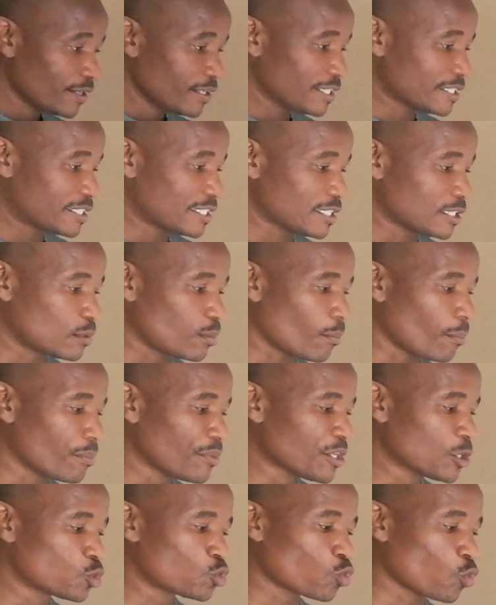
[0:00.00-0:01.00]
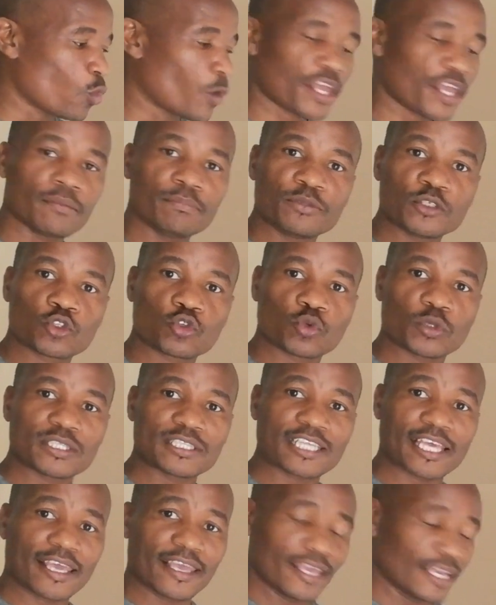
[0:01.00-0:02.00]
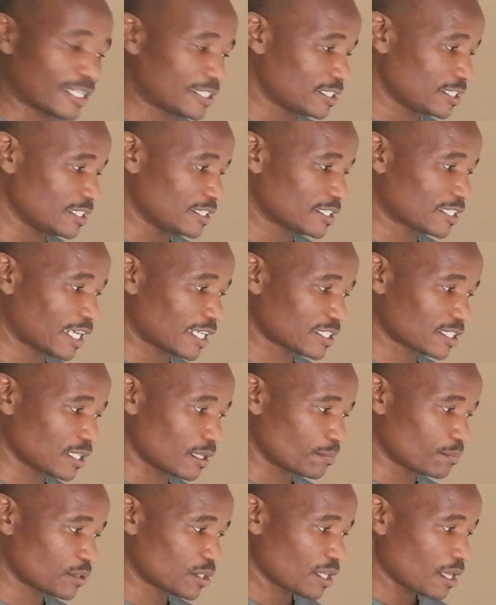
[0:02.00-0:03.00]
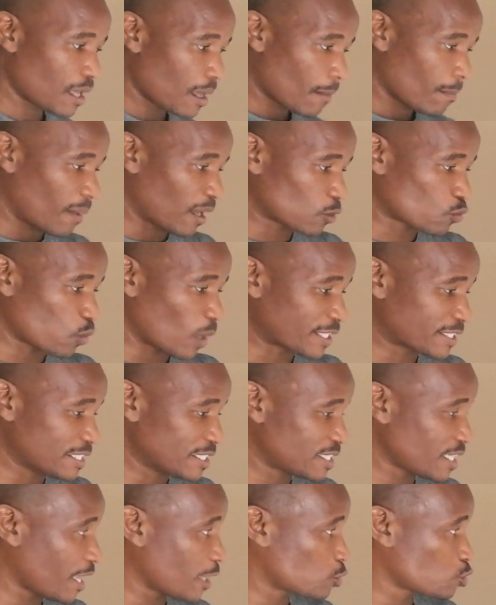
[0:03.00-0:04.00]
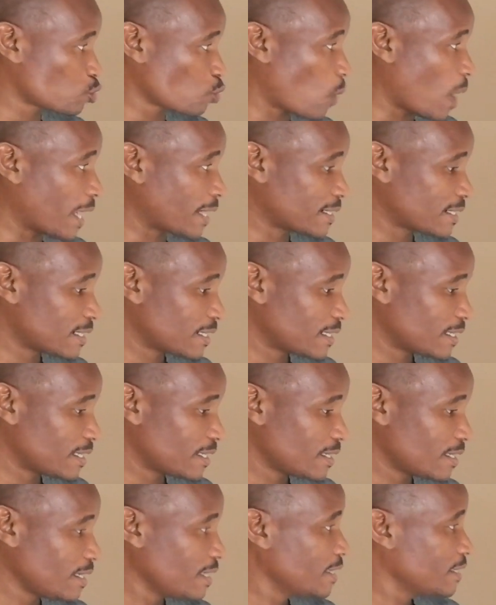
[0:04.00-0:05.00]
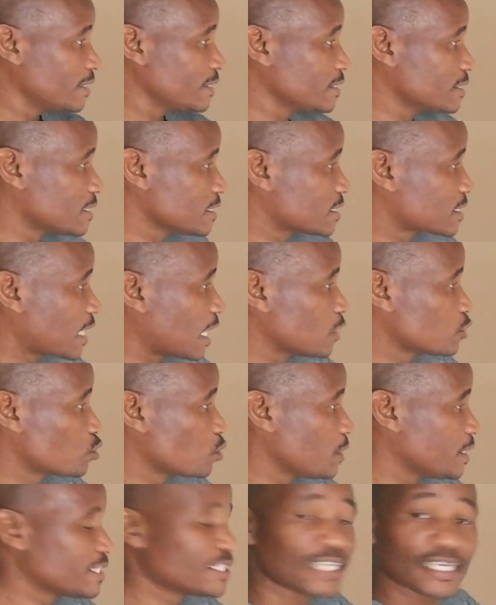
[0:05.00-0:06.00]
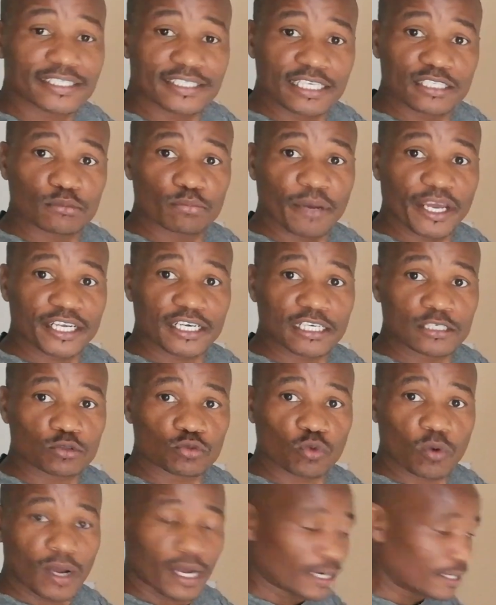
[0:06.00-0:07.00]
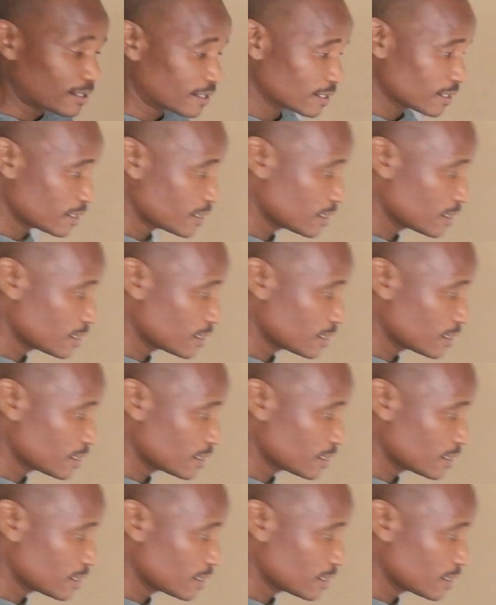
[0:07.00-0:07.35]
It is midway between the x-intercept. But what is x1? It is calculated as minus 1.